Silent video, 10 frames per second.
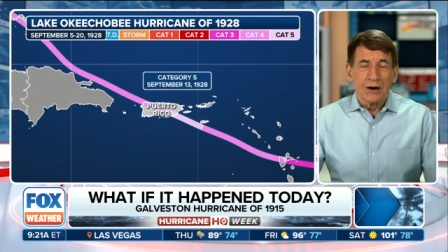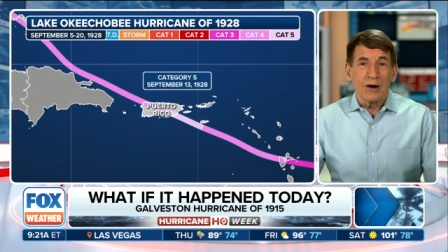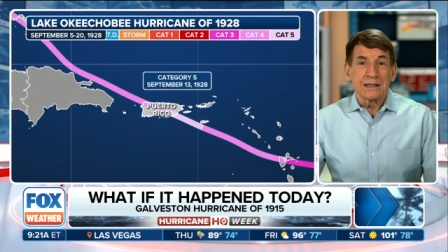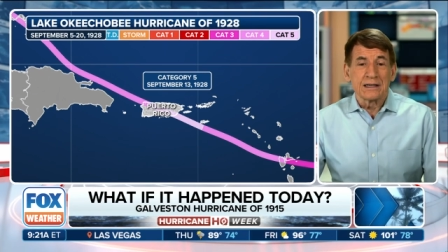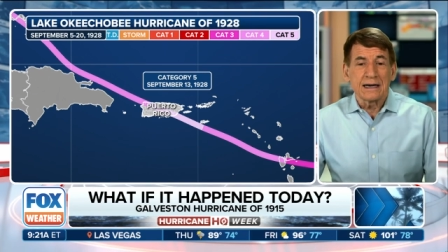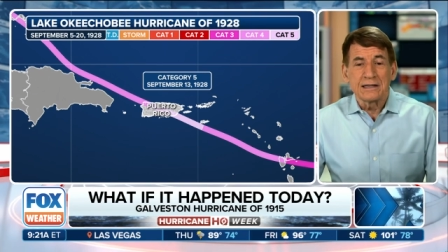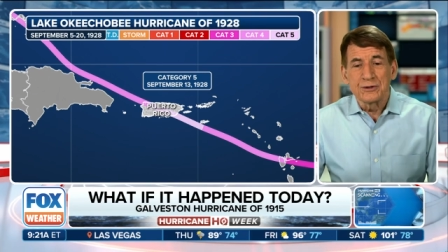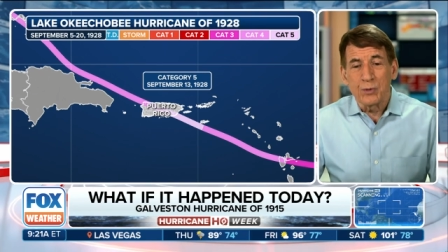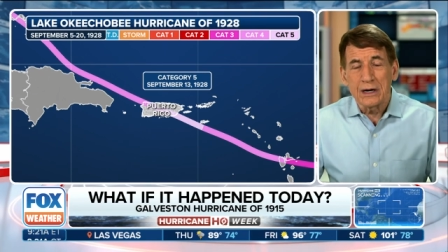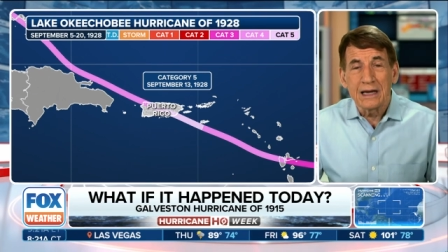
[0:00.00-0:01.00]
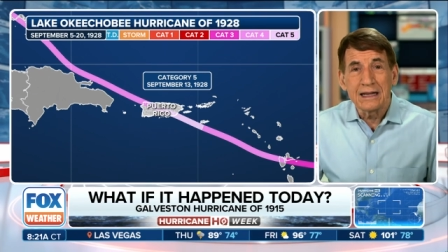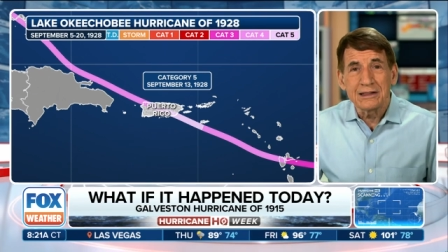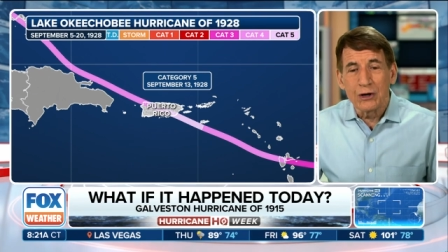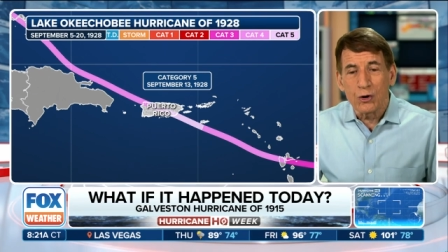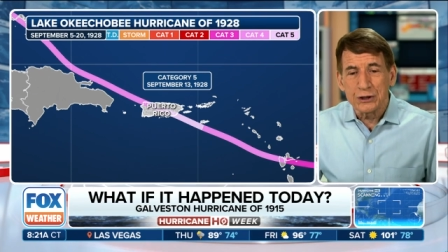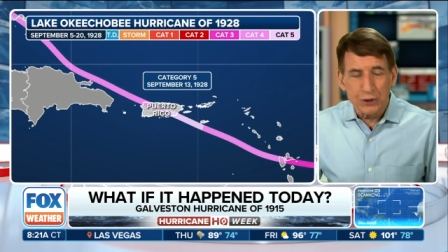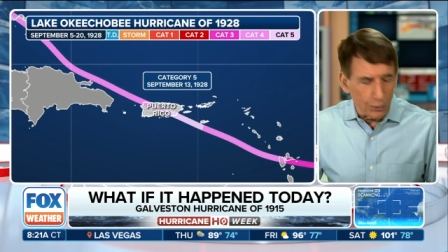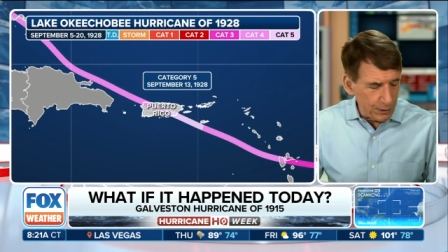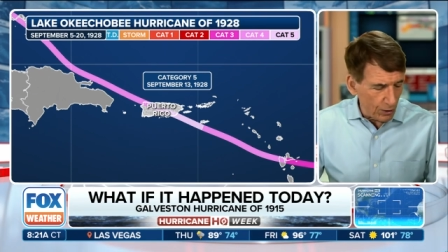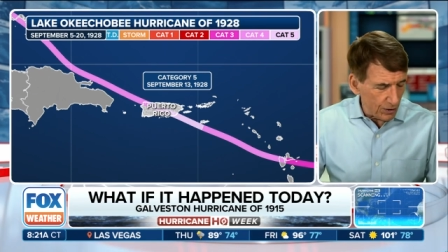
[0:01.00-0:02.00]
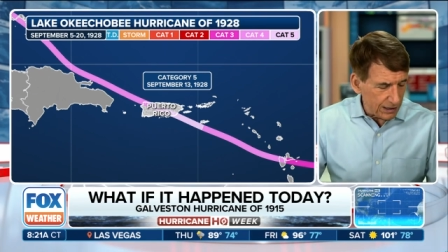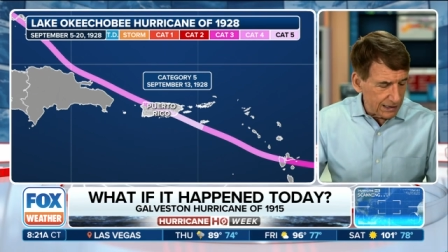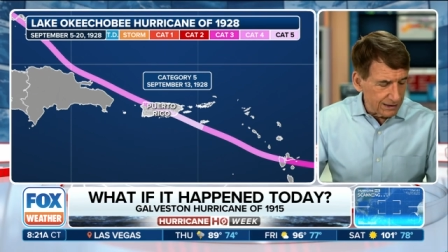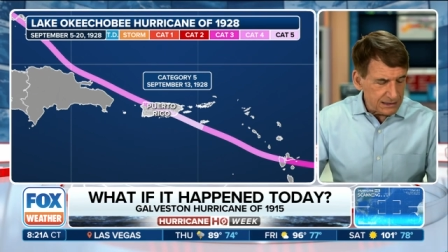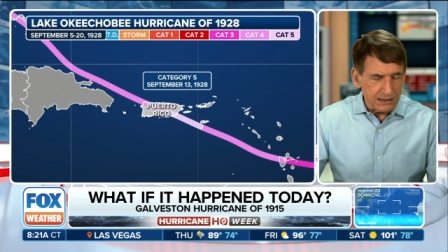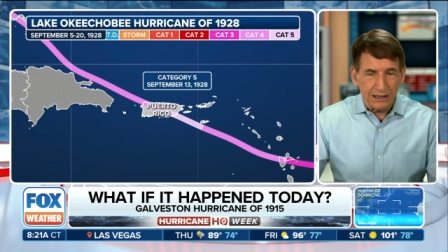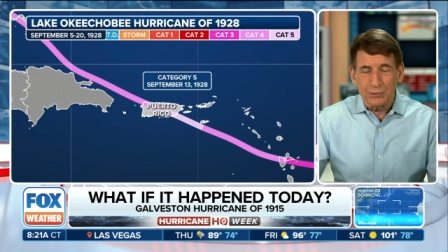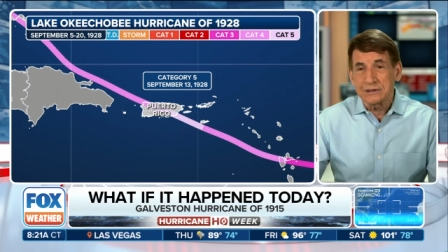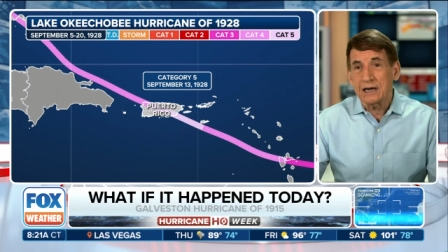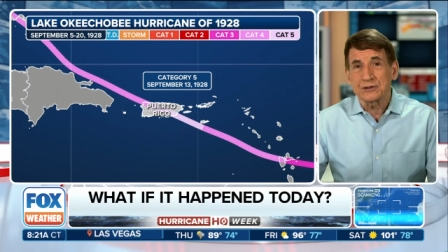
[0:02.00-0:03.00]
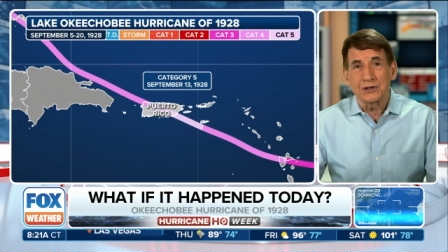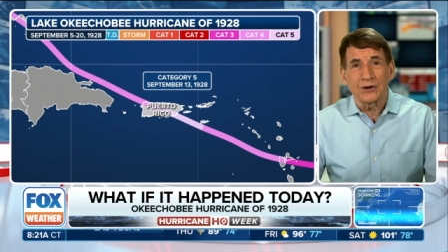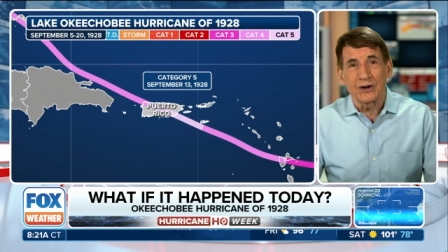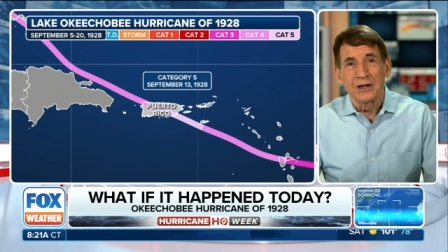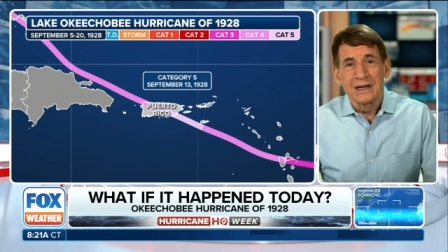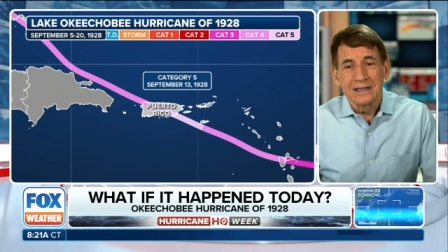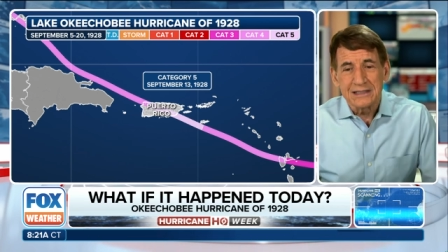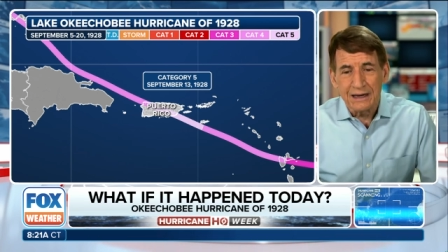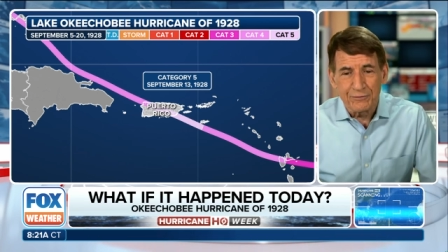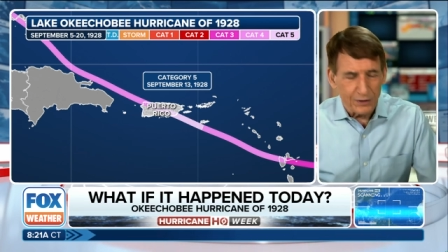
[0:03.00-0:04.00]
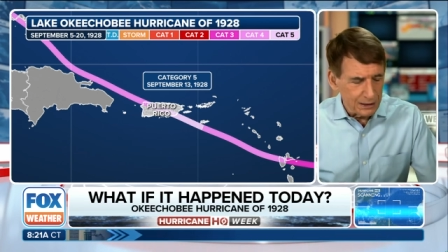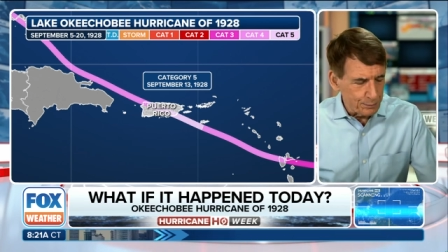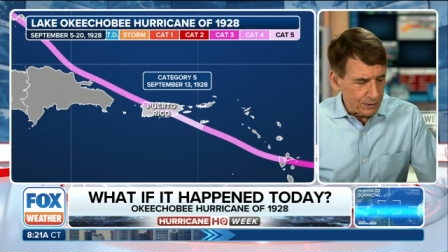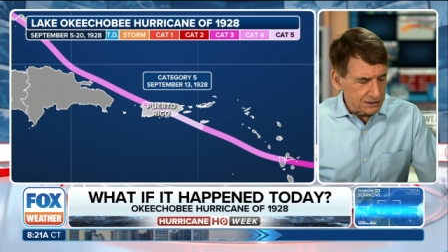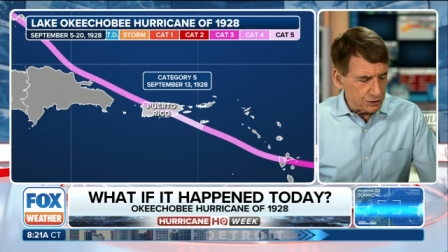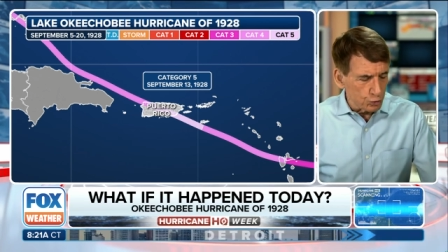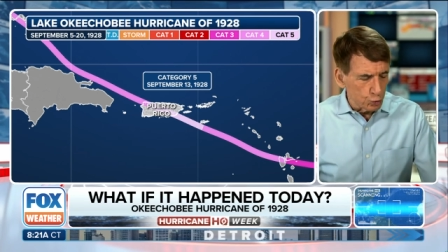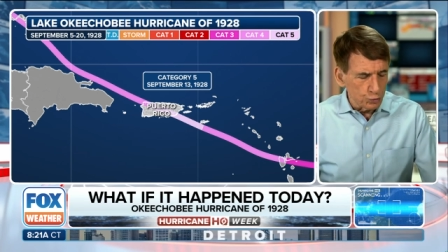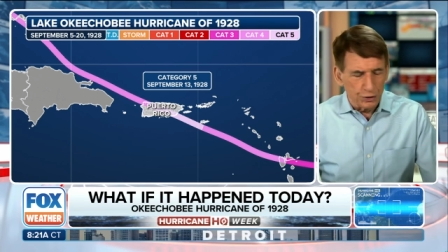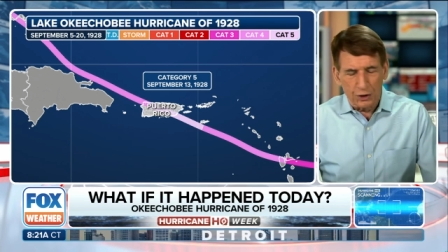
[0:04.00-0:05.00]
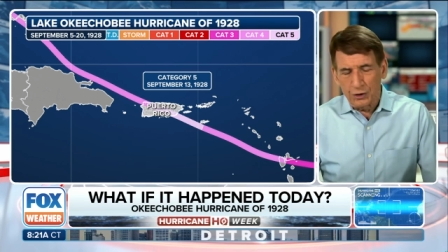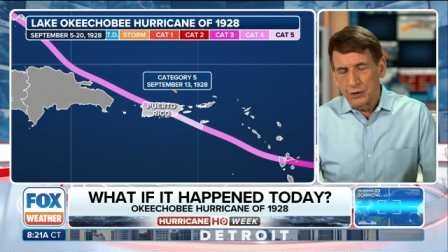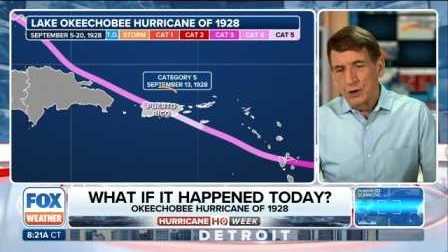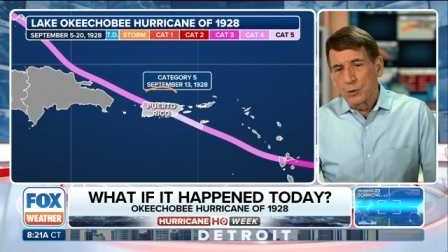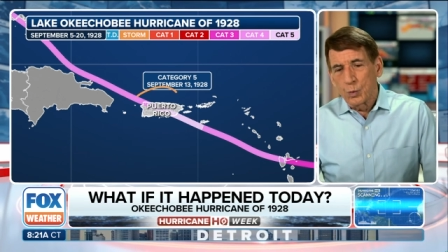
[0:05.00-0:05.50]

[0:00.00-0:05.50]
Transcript: All right, the 1928, the Okeechobee hurricane. This thing was actually called San Felipe Segundo